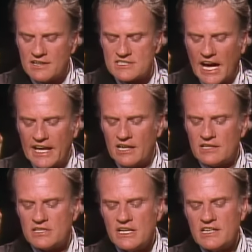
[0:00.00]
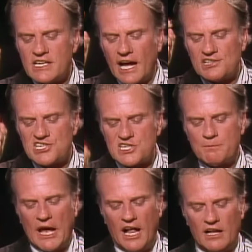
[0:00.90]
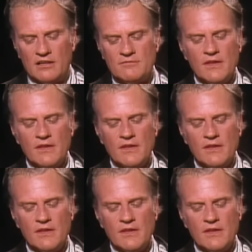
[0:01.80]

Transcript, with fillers: entitled Godspell,